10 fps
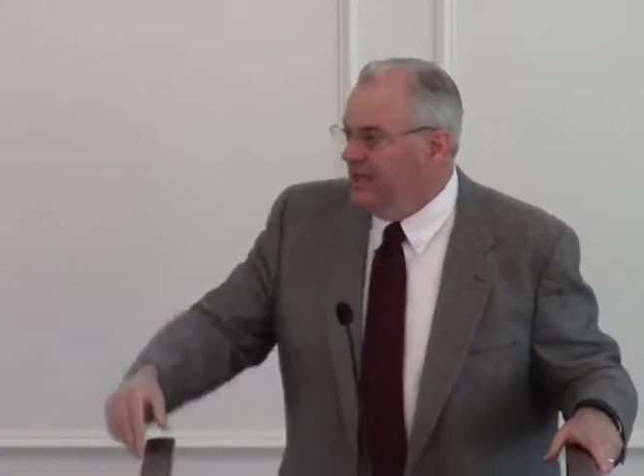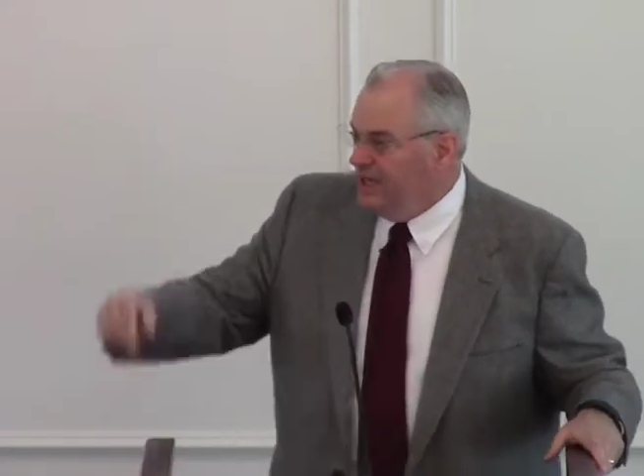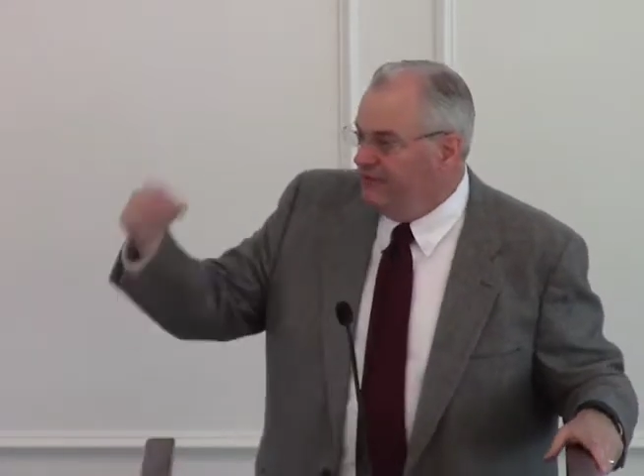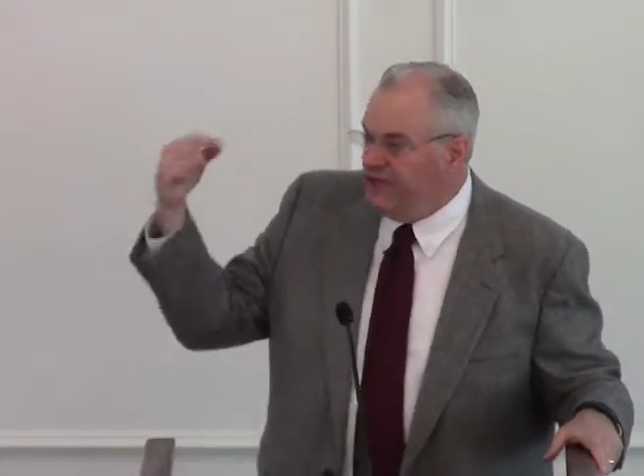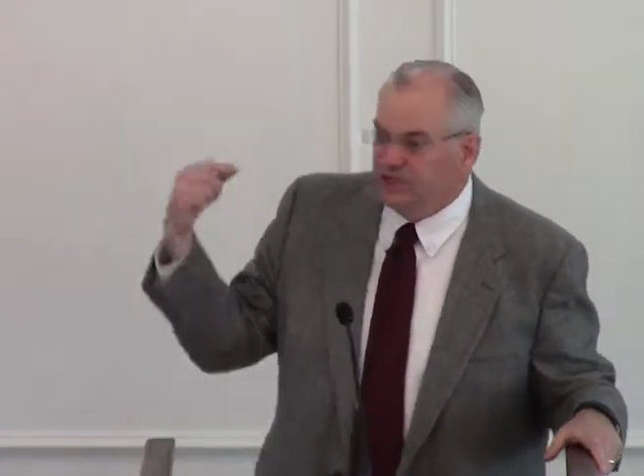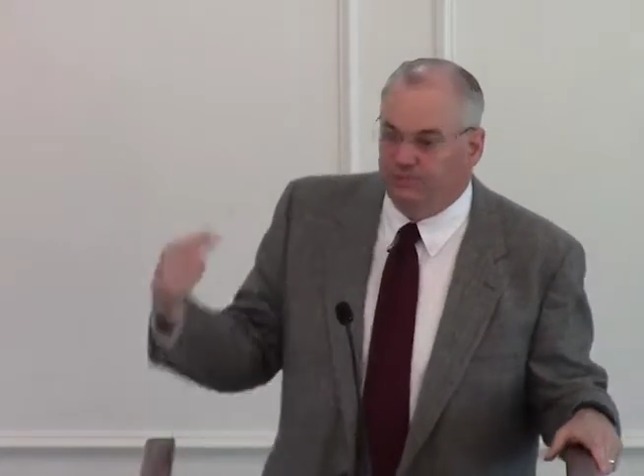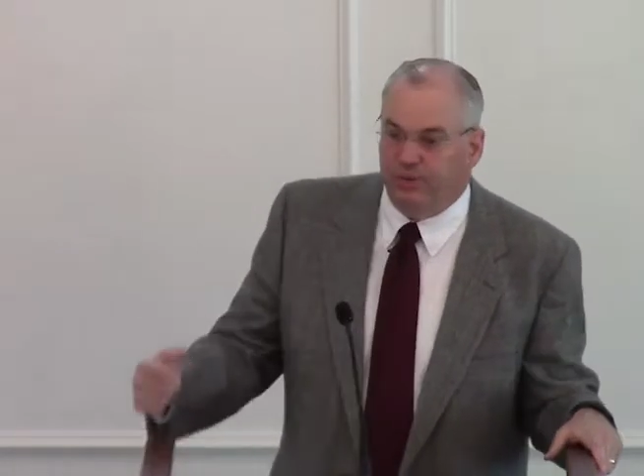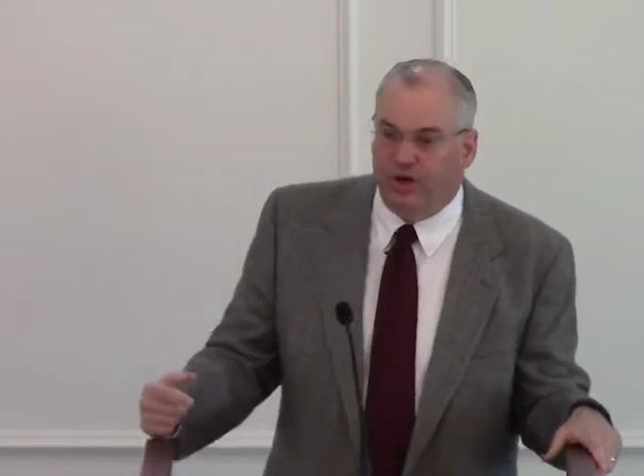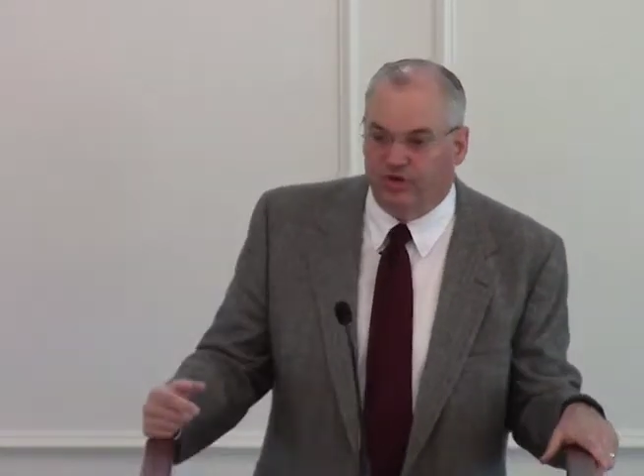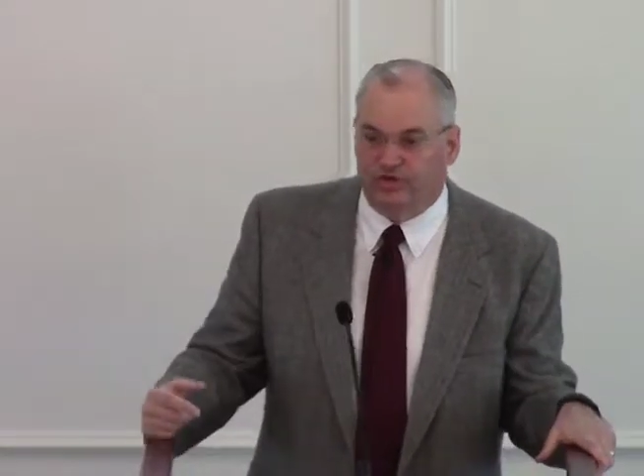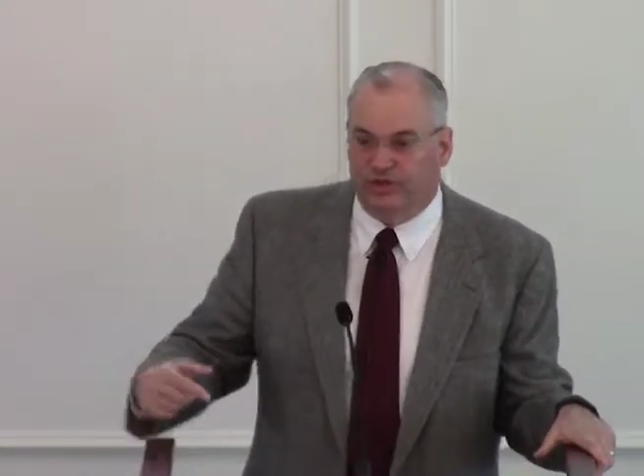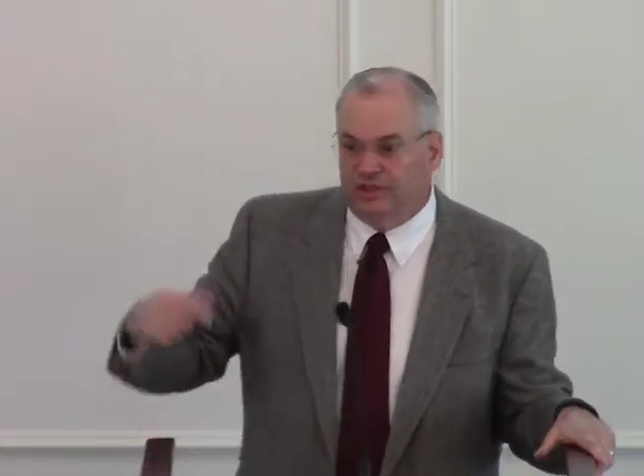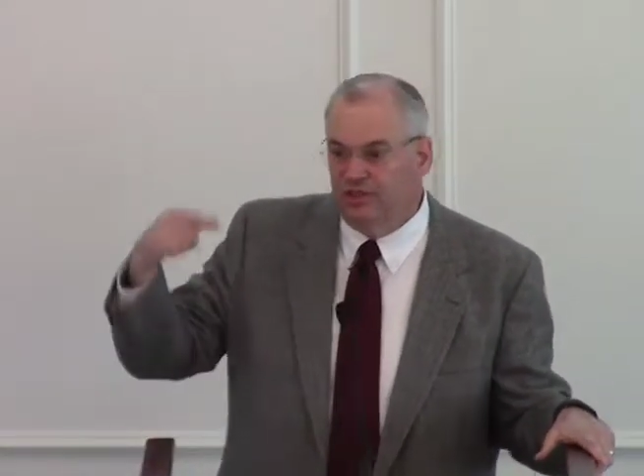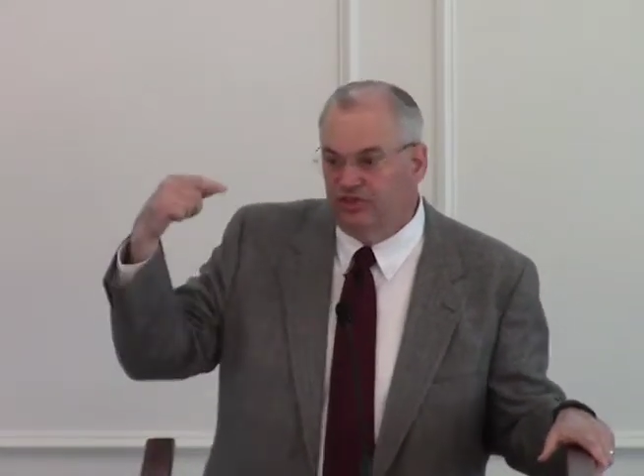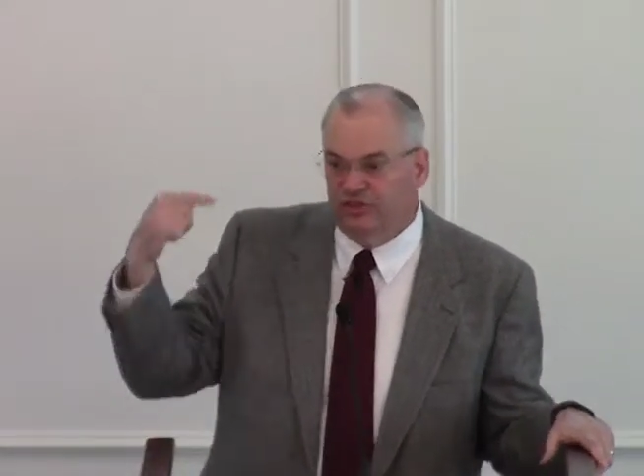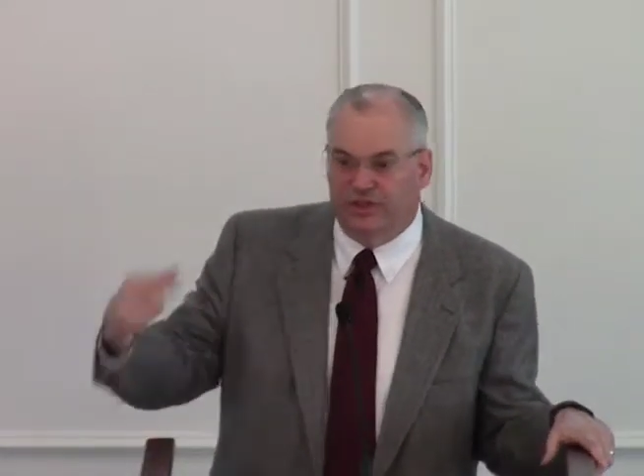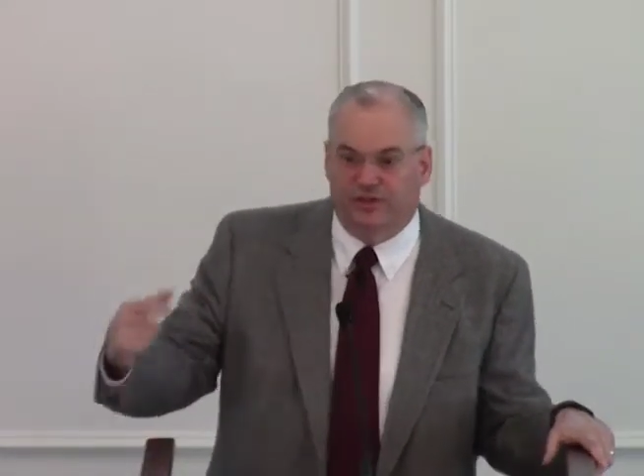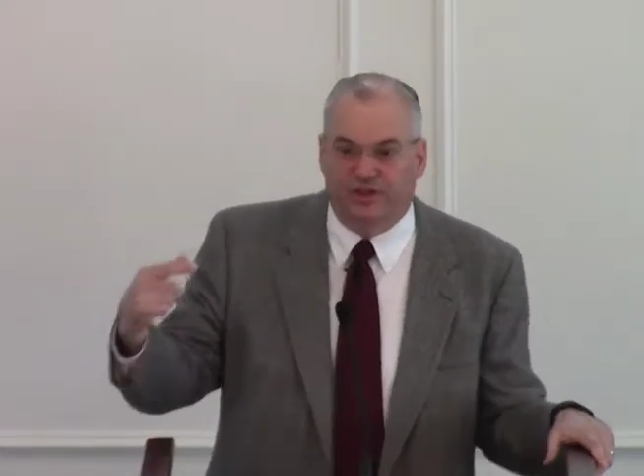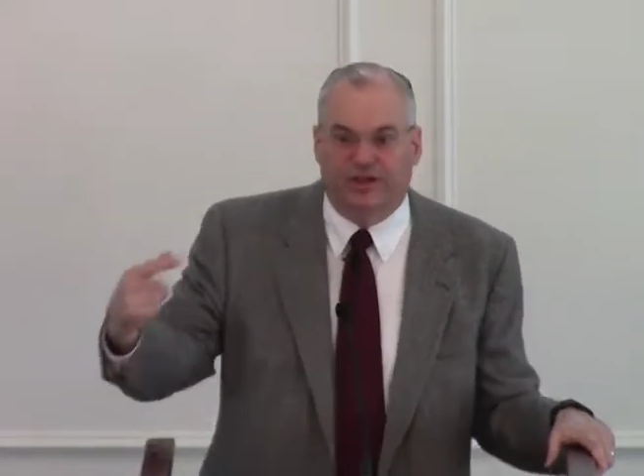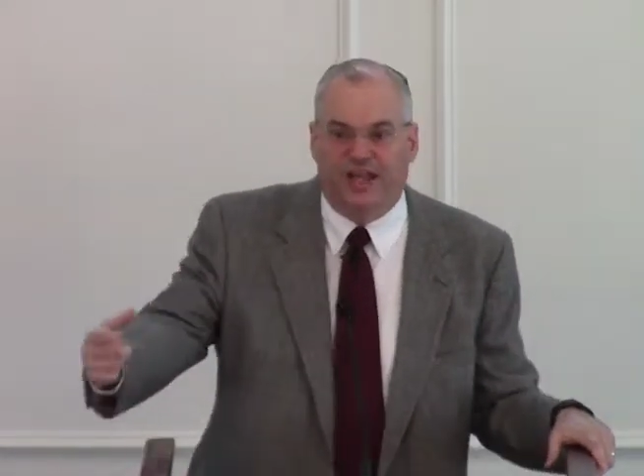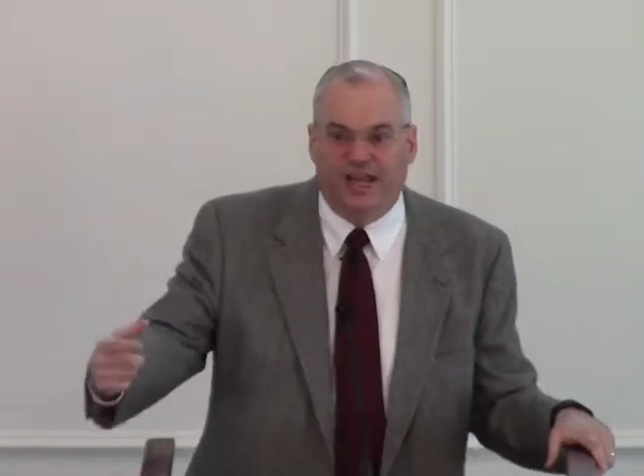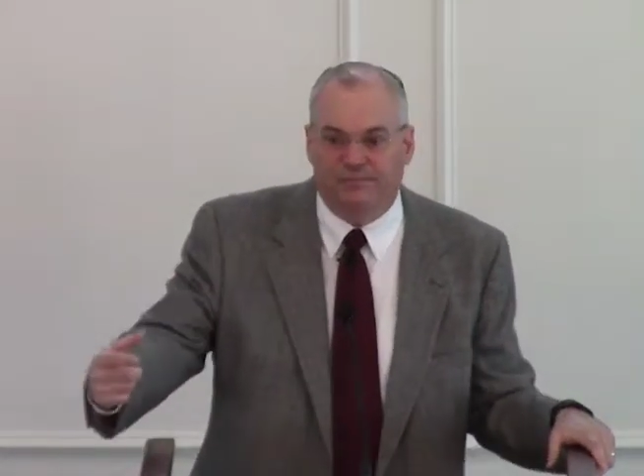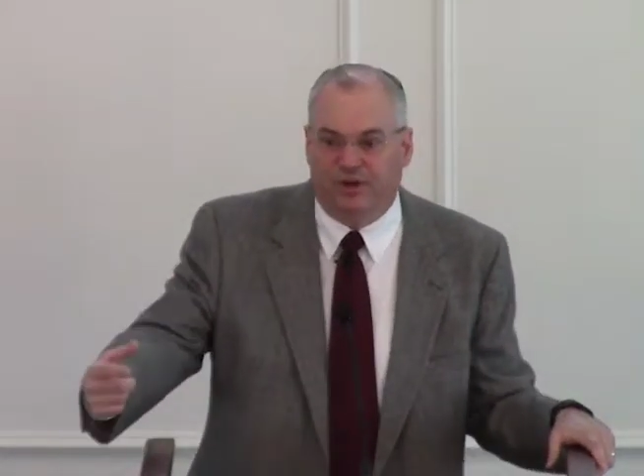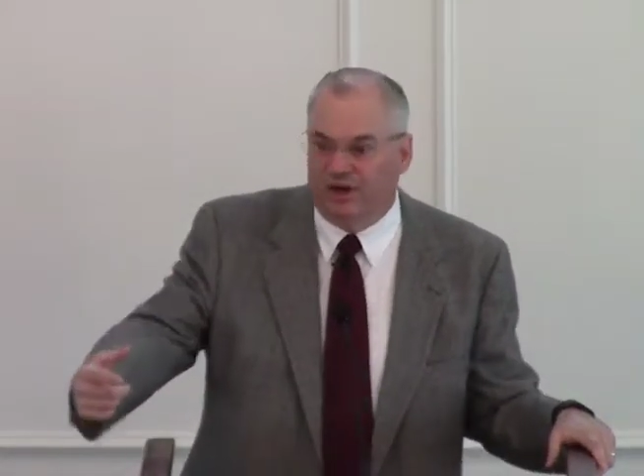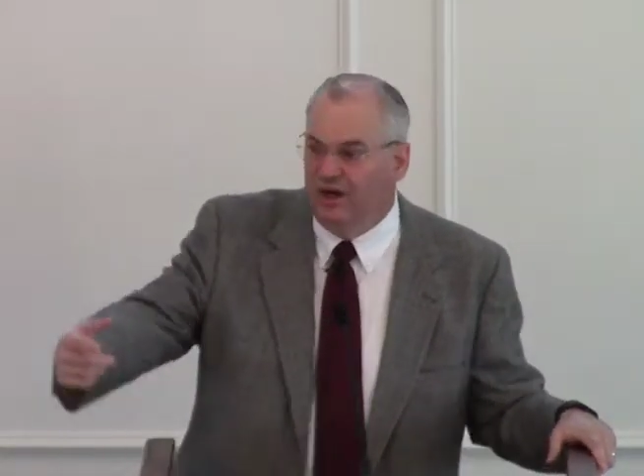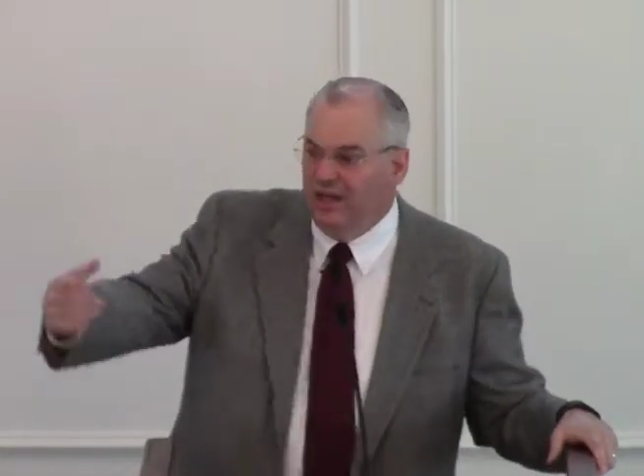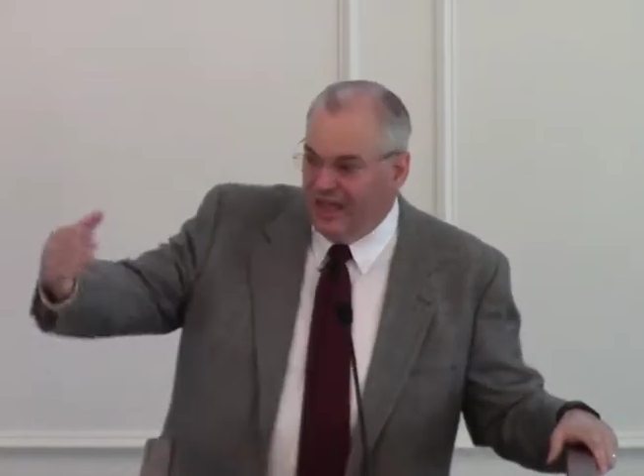if each person considered their neighbor